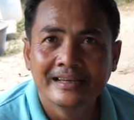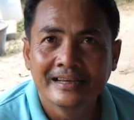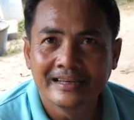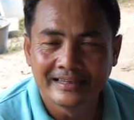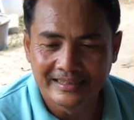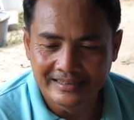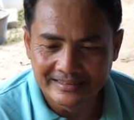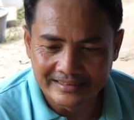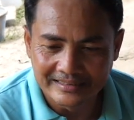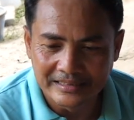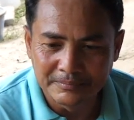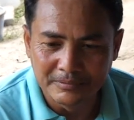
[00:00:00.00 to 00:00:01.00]
And then
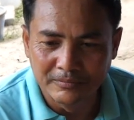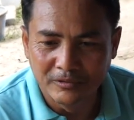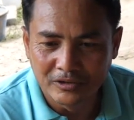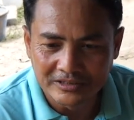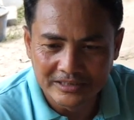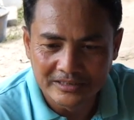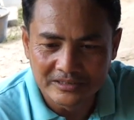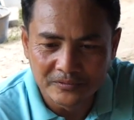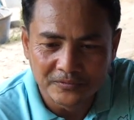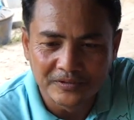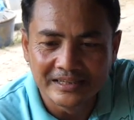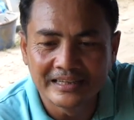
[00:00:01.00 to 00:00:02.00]
they keep the water to
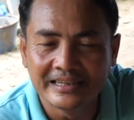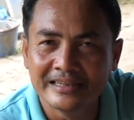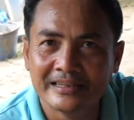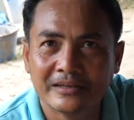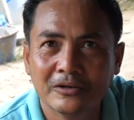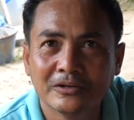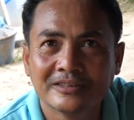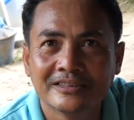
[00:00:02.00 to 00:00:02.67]
fill in the goat.